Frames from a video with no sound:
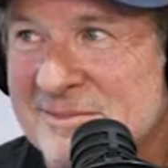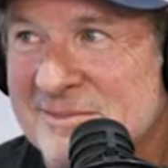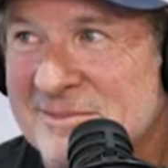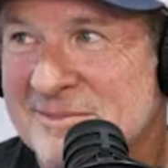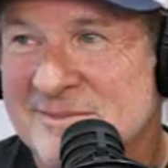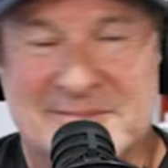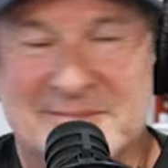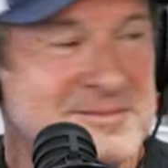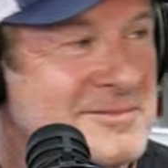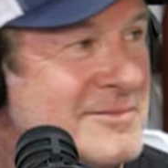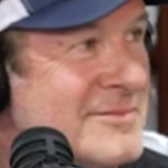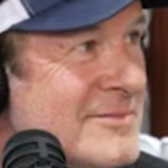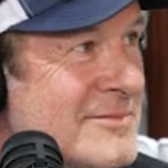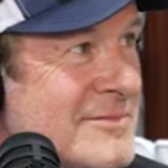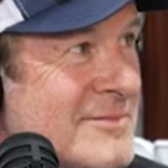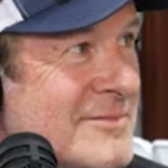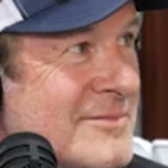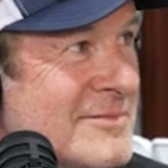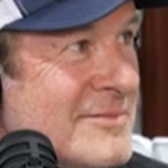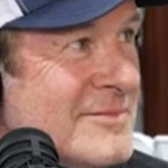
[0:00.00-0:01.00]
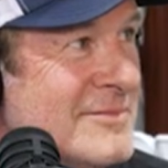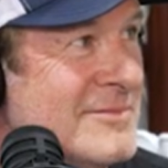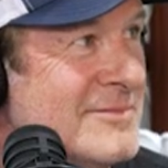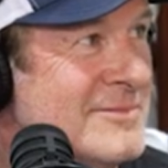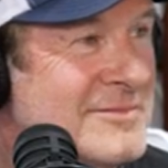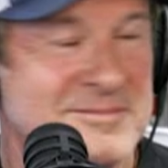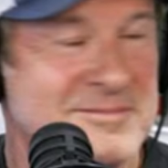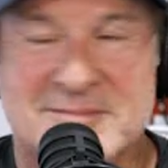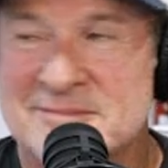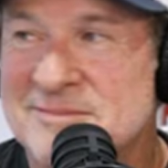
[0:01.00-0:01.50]

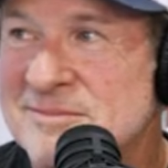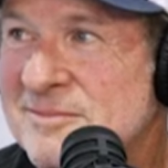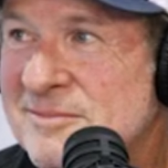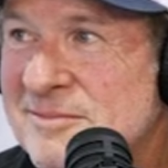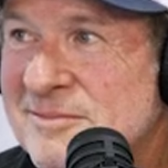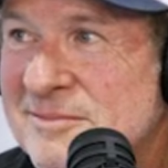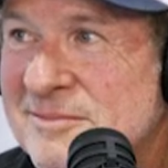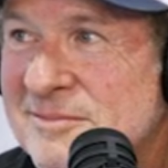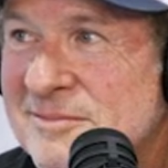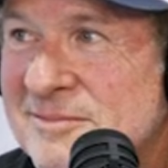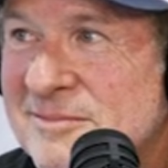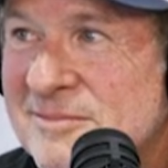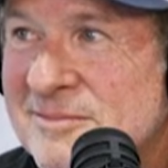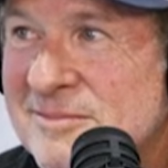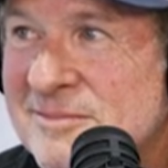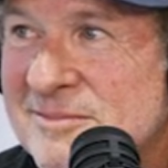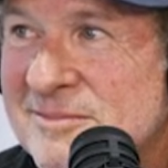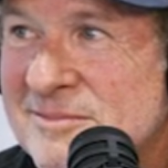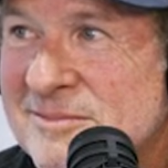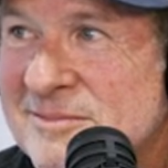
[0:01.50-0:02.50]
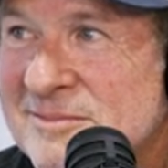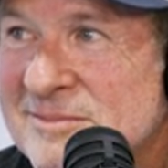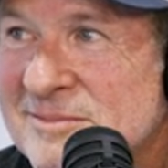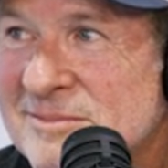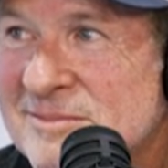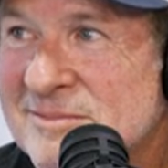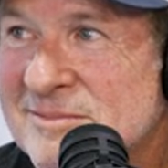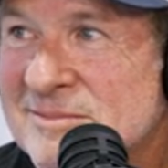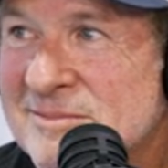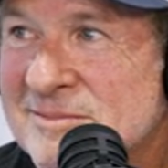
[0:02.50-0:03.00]

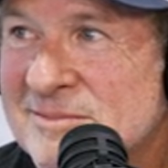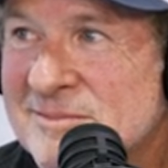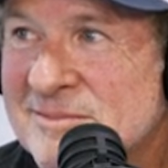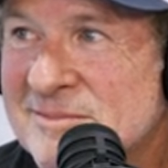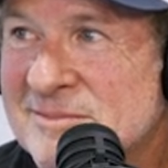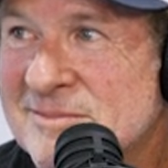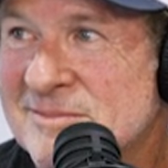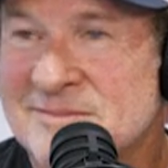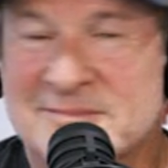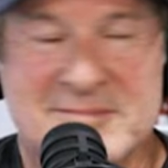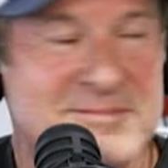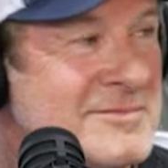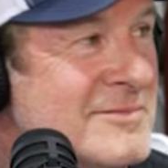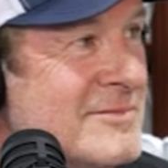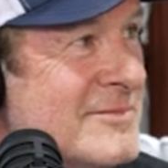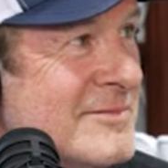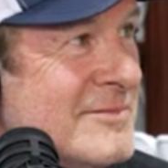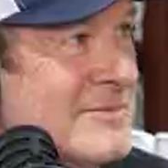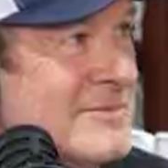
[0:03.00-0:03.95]
(silent)